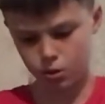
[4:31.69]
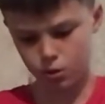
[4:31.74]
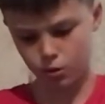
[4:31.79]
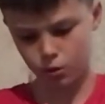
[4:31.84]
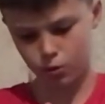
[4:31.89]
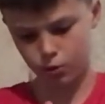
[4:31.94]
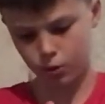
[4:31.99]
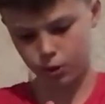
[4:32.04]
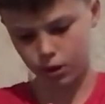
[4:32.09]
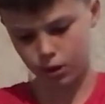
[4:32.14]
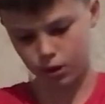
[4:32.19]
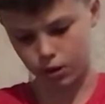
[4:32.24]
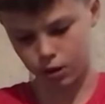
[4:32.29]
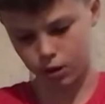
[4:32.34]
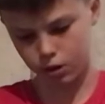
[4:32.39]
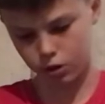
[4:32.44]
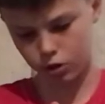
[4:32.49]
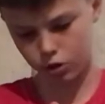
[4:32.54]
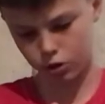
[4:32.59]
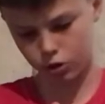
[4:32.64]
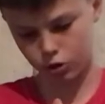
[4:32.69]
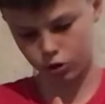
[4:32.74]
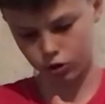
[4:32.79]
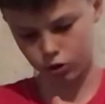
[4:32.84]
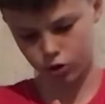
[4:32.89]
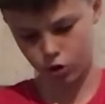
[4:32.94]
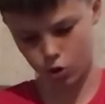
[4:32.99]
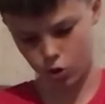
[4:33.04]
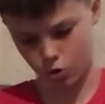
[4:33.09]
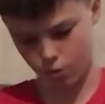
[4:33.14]
So if we
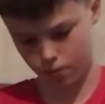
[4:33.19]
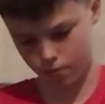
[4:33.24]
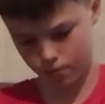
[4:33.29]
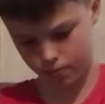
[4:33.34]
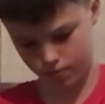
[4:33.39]
screw